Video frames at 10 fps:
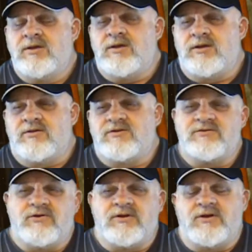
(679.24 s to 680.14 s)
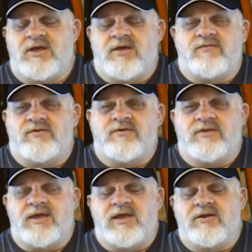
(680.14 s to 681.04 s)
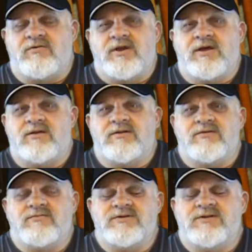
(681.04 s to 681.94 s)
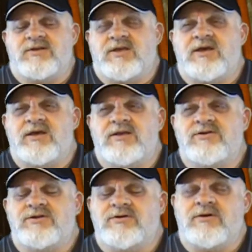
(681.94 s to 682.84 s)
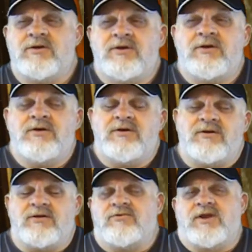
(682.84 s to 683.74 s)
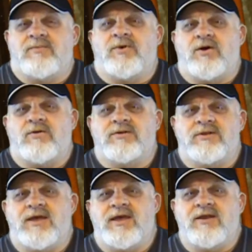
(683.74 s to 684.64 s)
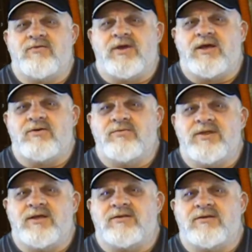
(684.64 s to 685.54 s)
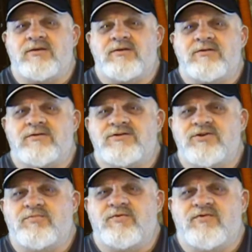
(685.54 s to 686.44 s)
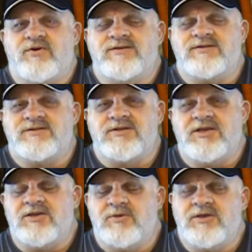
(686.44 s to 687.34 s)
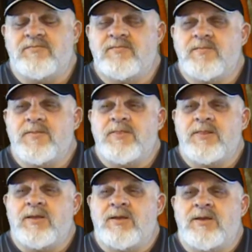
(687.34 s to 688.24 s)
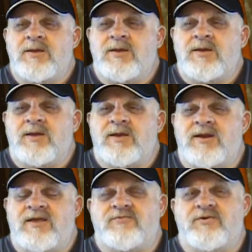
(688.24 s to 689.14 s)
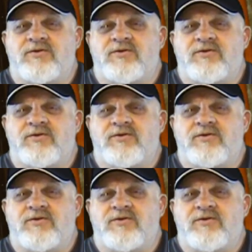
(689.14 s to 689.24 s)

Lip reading: And I sidle over to the handrail that was in the cage, and I grab hold of the handrail without the supervisor seeing me. And as we